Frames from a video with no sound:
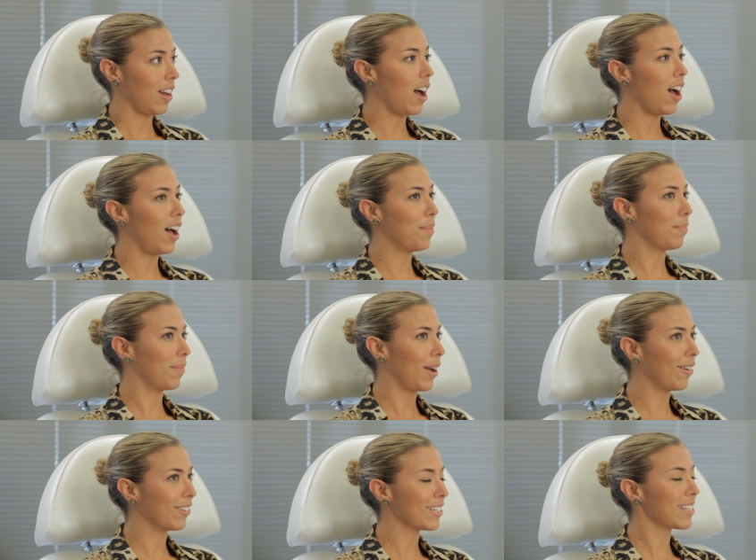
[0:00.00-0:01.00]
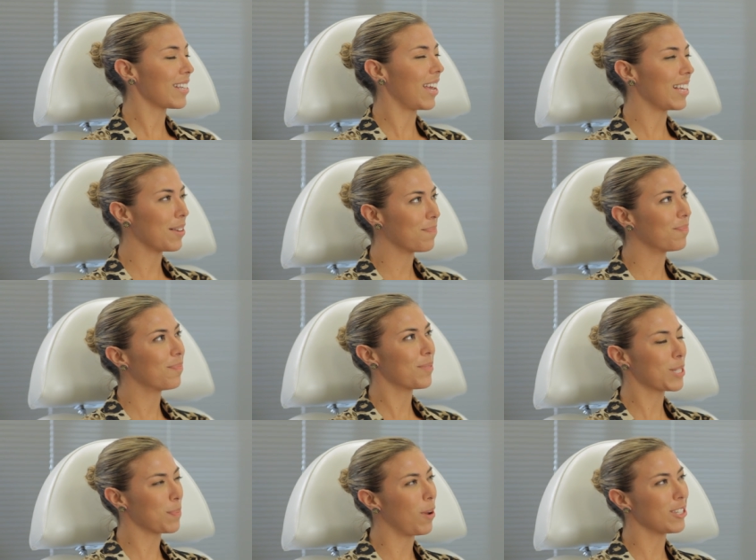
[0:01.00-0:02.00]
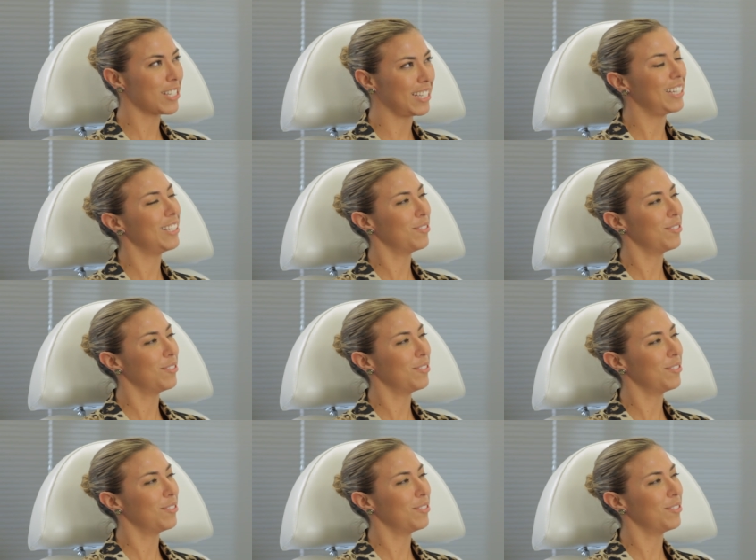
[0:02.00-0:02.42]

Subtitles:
I want to say a small C.